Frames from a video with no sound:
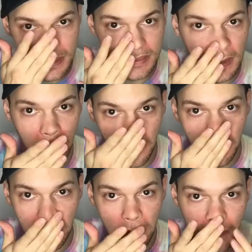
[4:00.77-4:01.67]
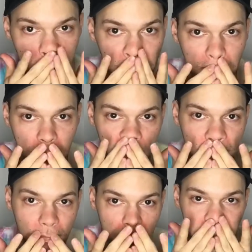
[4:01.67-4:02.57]
so
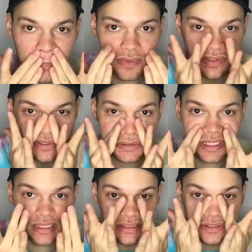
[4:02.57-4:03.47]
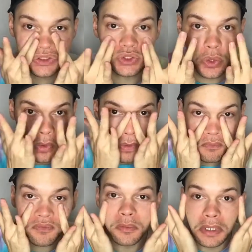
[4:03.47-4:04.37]
this is like essential
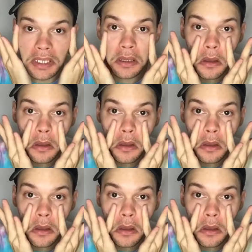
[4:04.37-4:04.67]
for me.